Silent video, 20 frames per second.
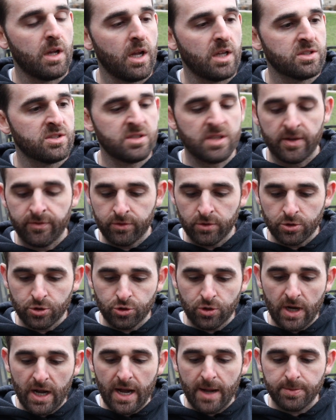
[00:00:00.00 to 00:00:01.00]
several
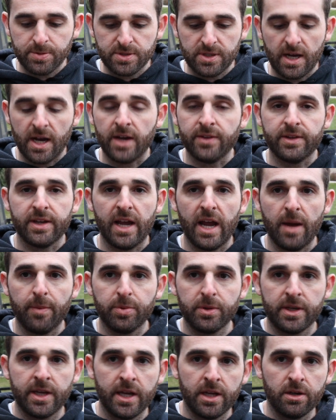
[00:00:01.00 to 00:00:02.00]
drops on the
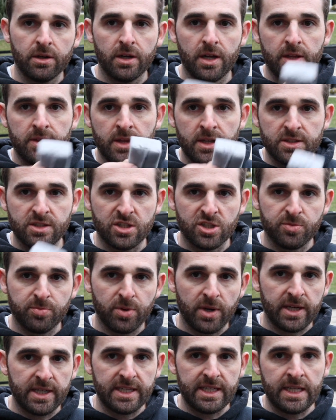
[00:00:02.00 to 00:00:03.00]
applicator and then
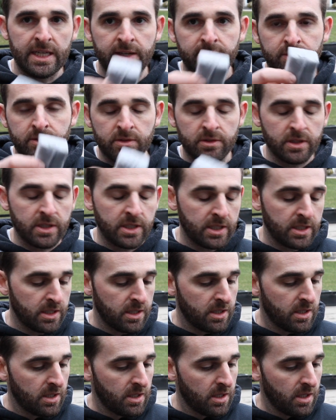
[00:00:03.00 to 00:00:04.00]
spread evenly
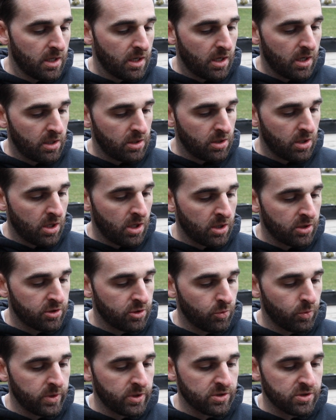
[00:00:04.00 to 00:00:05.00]
along
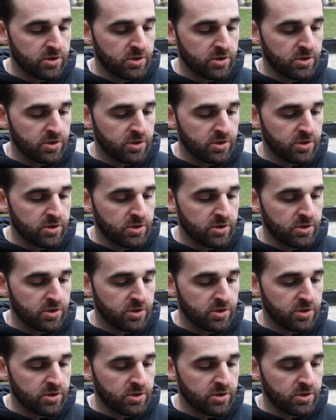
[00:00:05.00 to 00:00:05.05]
the wheel